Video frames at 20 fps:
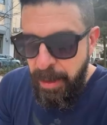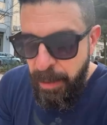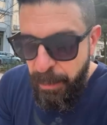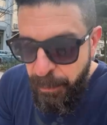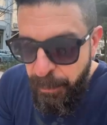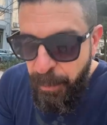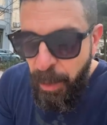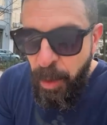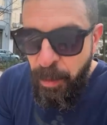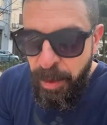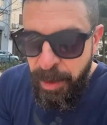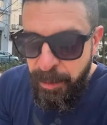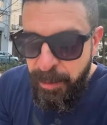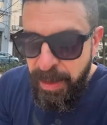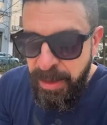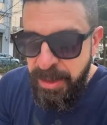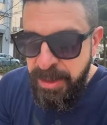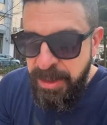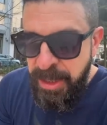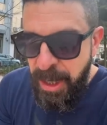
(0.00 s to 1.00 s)
the forward
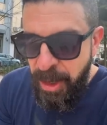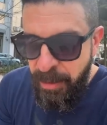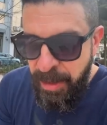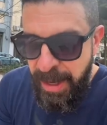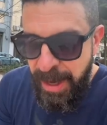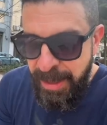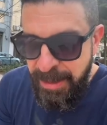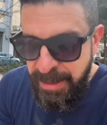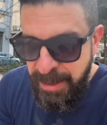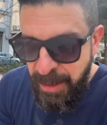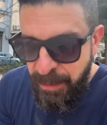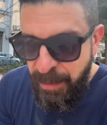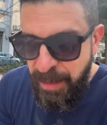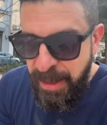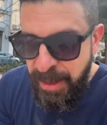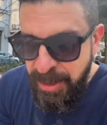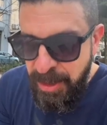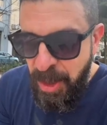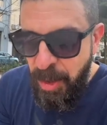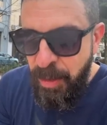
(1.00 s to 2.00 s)
military
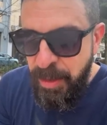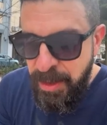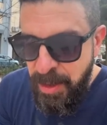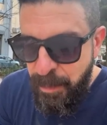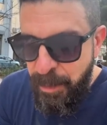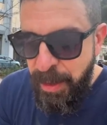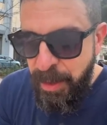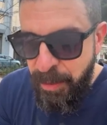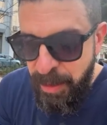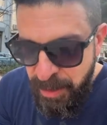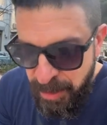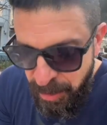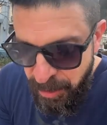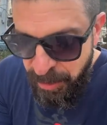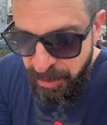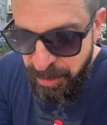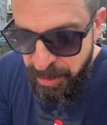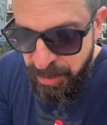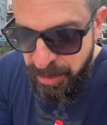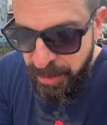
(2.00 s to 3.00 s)
activity is going to be
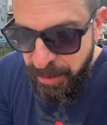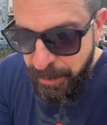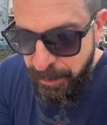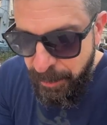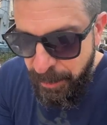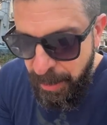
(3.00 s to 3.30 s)
reduced